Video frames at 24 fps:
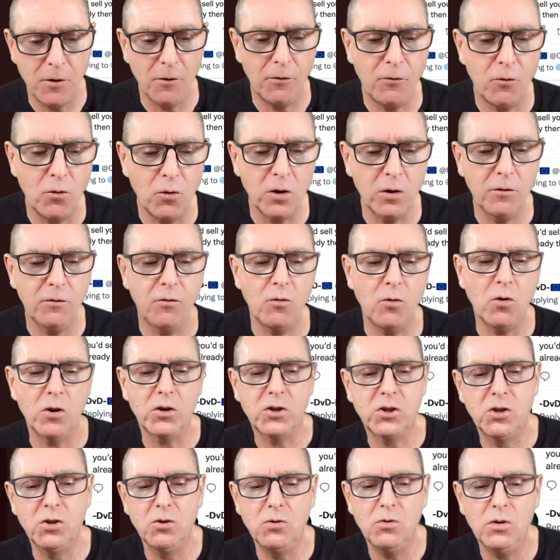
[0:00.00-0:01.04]
the
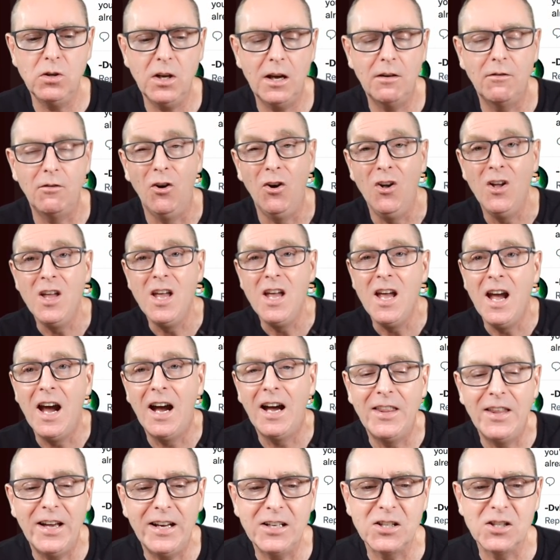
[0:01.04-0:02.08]
44.2 level,
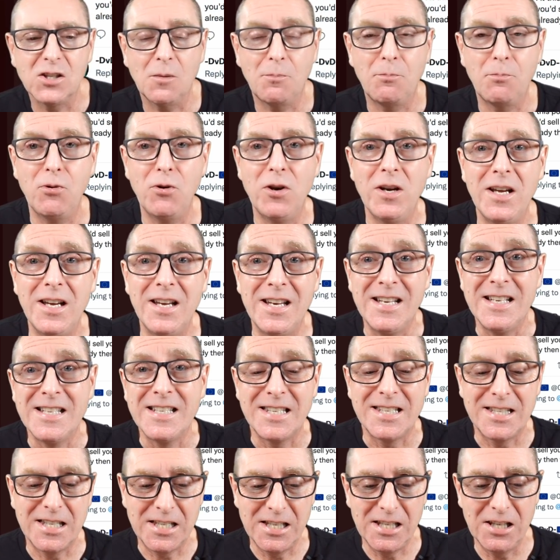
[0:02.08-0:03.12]
and that is a pretty
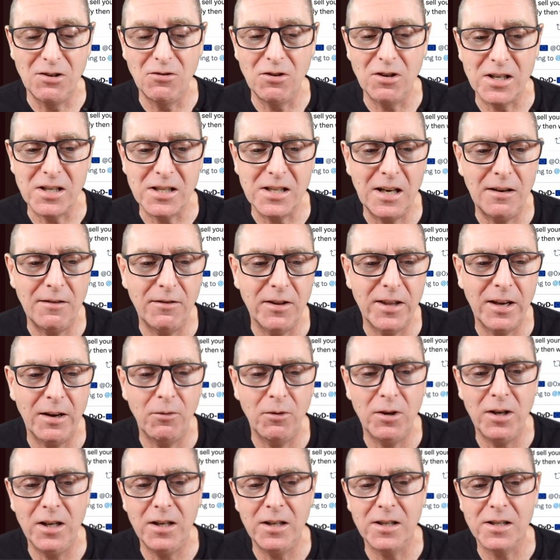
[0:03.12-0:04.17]
serious level that
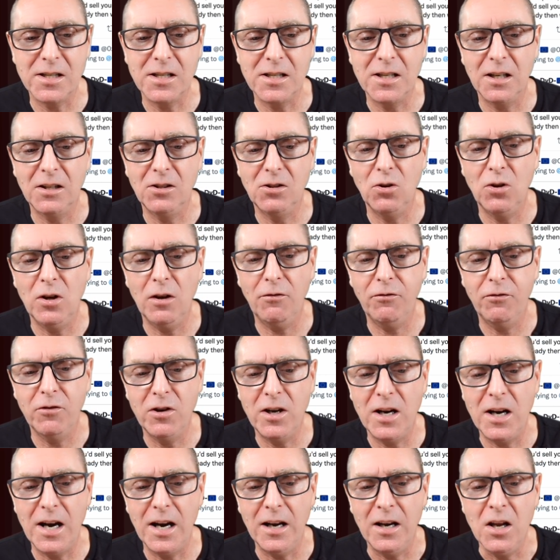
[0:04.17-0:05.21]
we need to stick to. And if
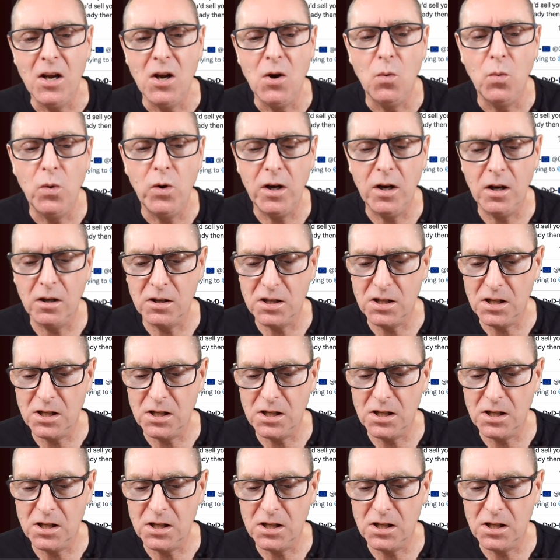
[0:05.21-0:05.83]
not, we could